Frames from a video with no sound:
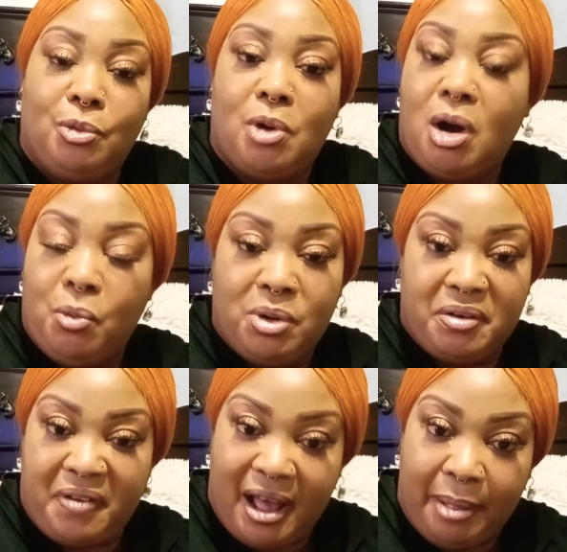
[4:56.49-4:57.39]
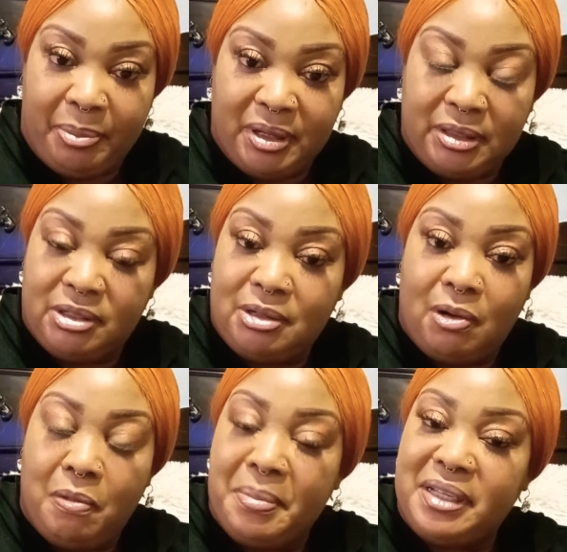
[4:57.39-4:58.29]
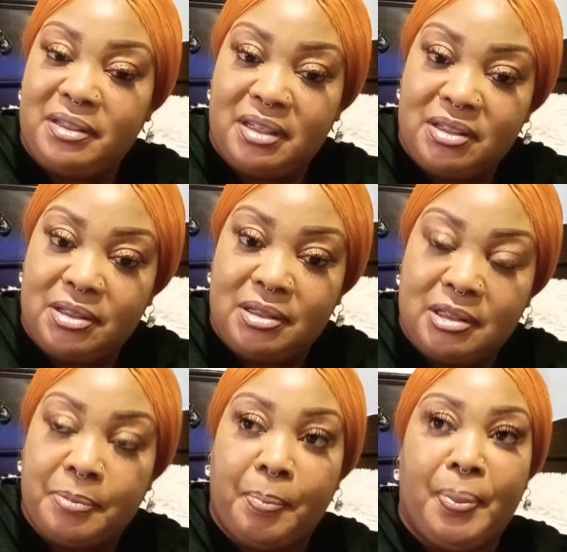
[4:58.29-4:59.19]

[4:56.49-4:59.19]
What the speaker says: what would have happened. So my sister's